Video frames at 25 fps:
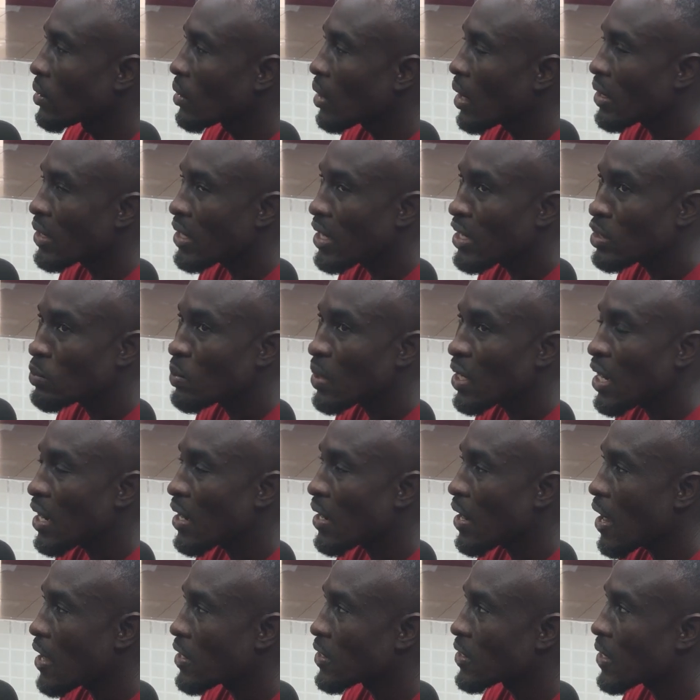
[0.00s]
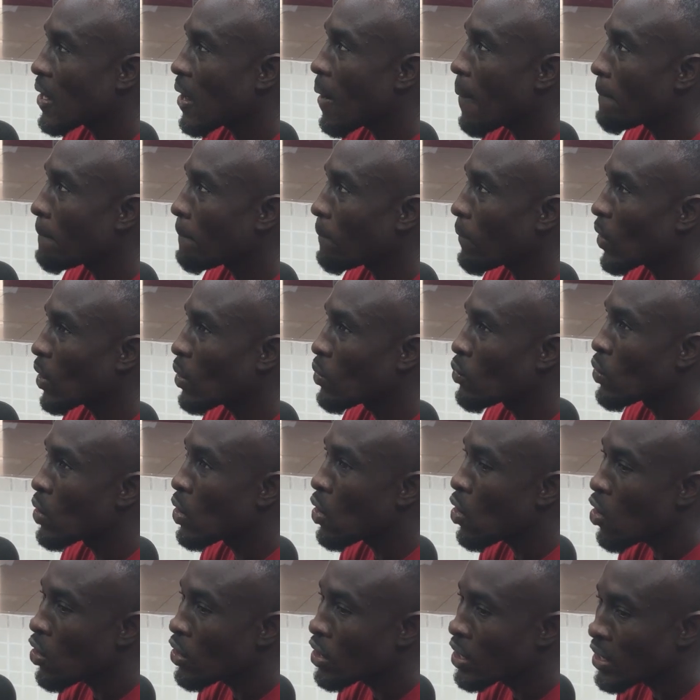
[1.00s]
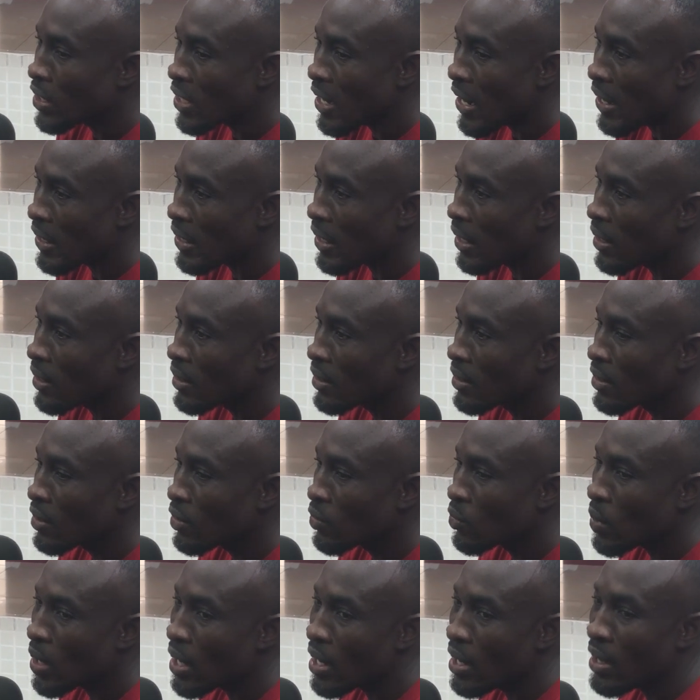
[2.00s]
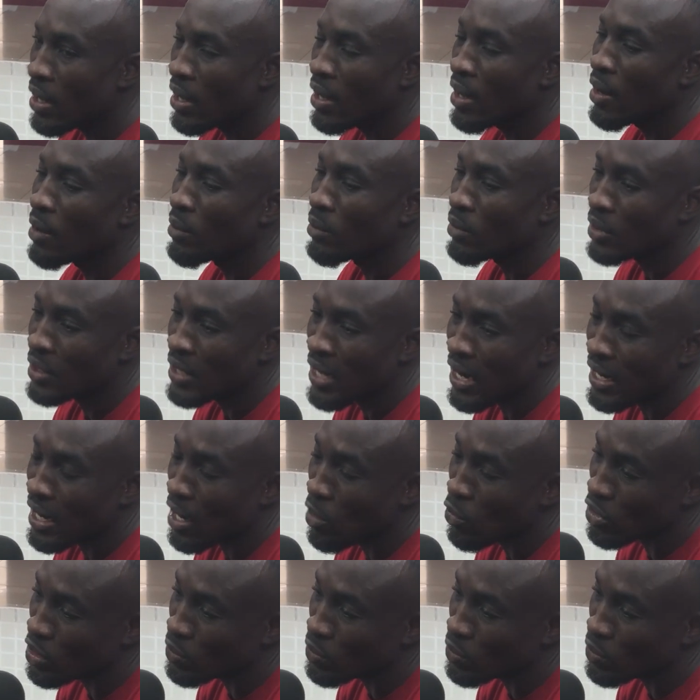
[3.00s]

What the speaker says: Against Madagascar, we're all in Ghana, where Ghana